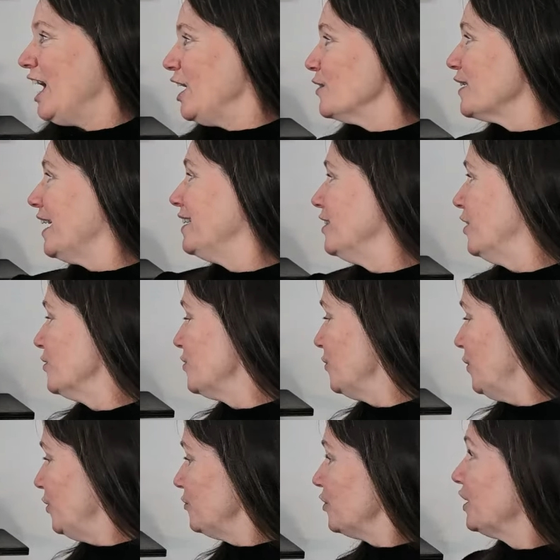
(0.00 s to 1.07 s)
Okay, y'all,
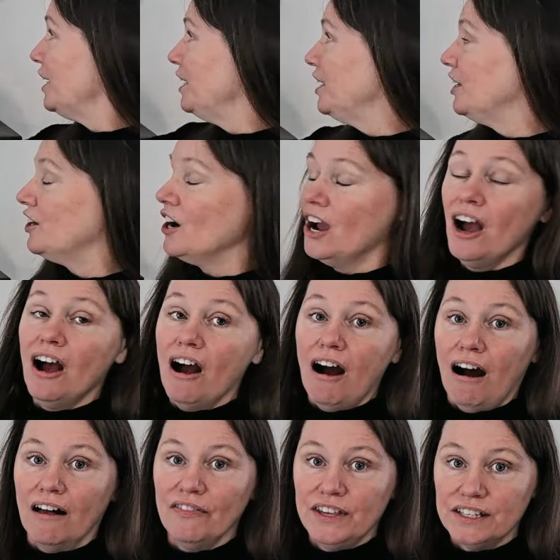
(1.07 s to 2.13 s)
so over here
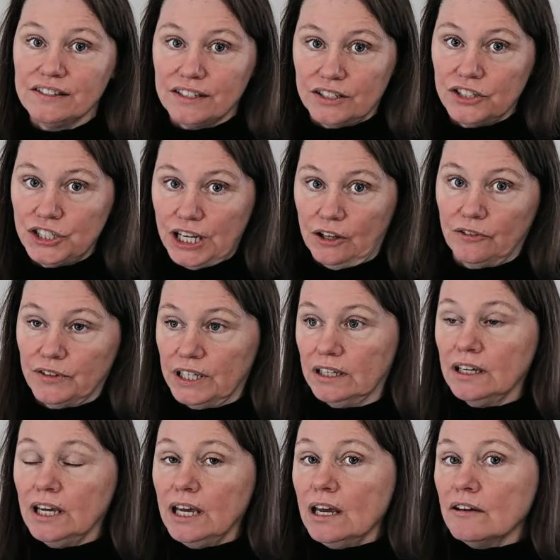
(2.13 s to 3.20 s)
on this
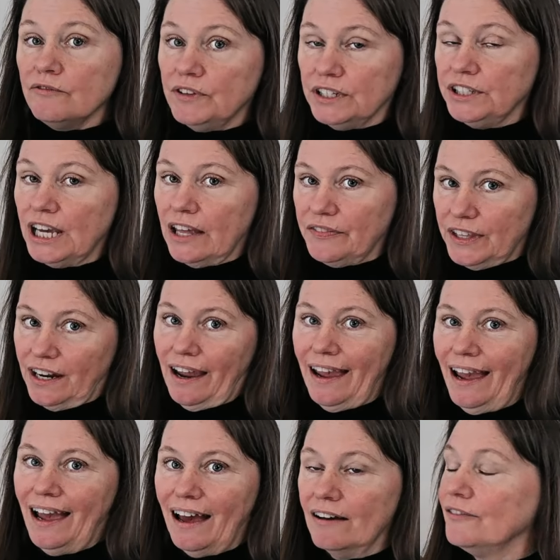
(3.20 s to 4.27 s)
shelving vignette that I
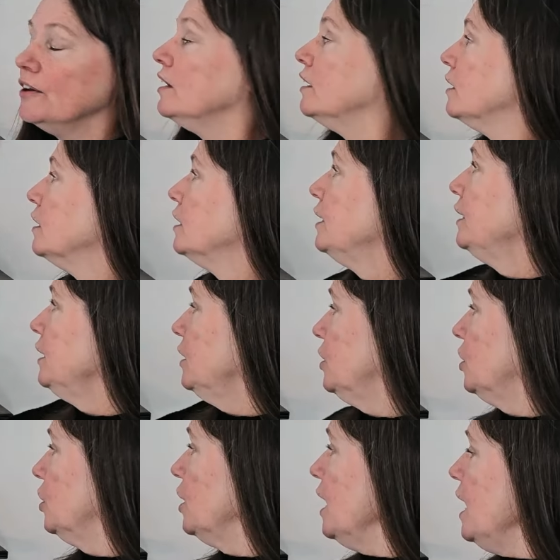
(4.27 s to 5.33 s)
have
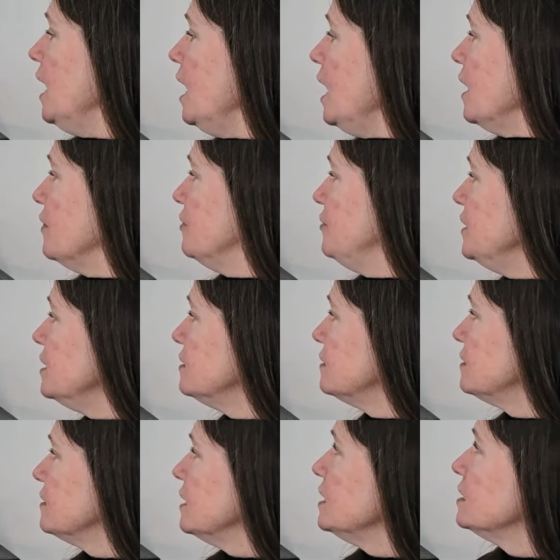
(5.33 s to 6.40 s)
here,
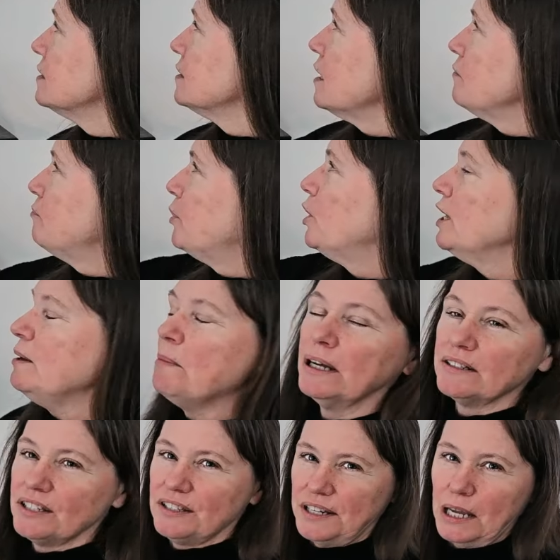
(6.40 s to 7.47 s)
this is pretty
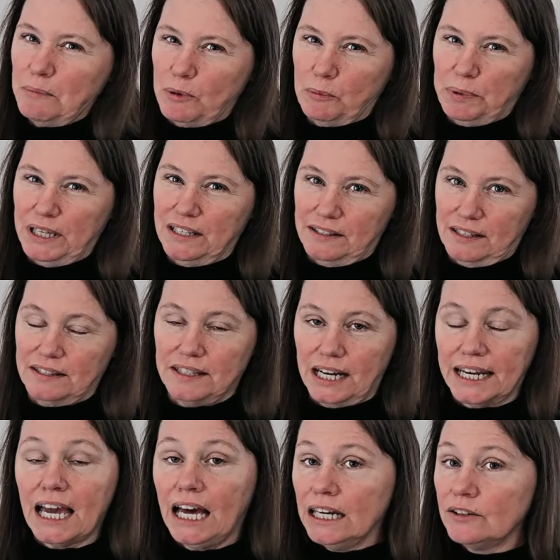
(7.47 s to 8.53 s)
much staple pieces that
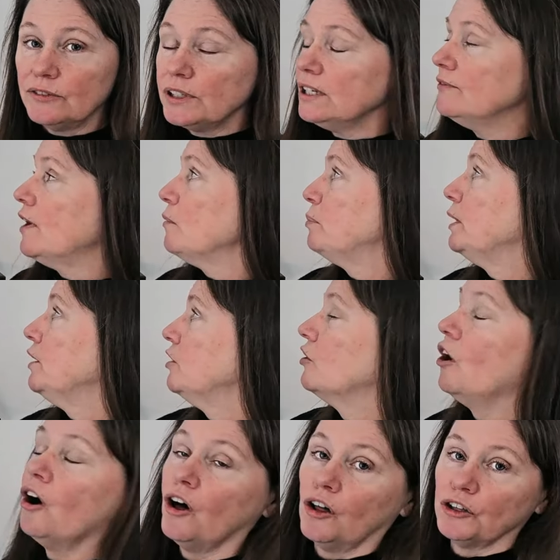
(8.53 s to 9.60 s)
I kind of leave up here
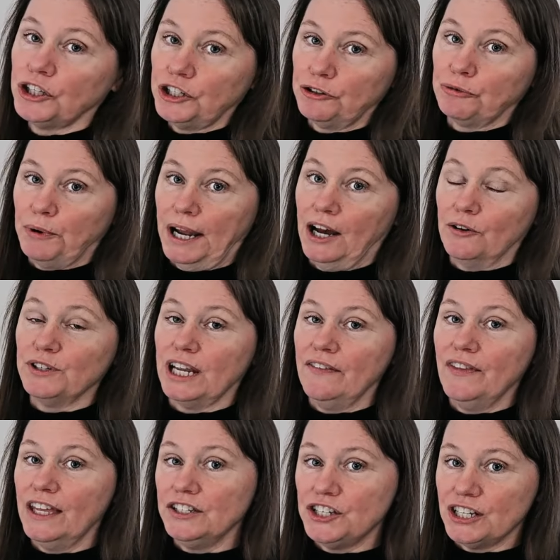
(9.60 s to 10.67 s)
all year round
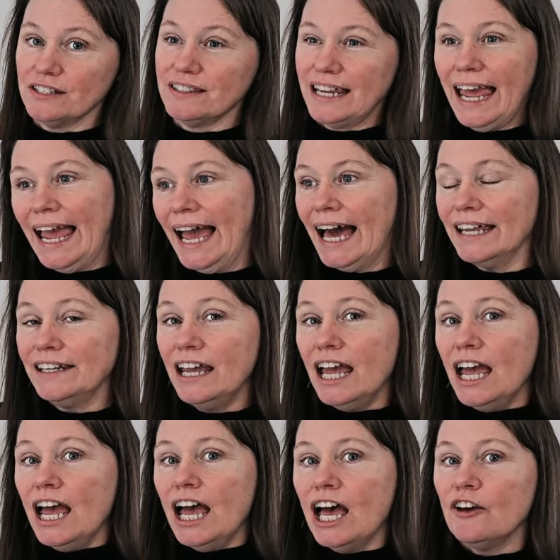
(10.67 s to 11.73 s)
and then just add
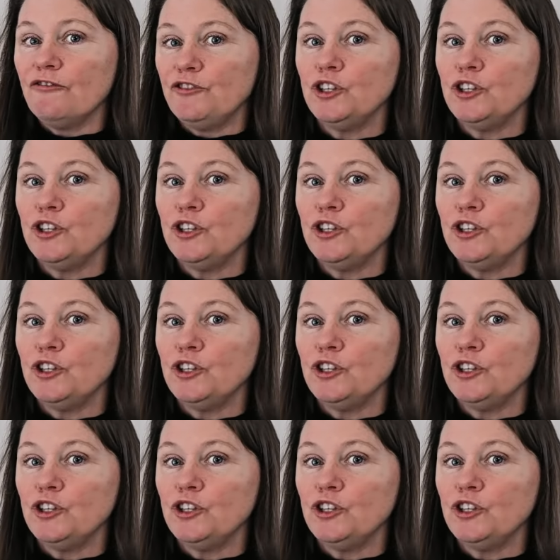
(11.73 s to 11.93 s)
a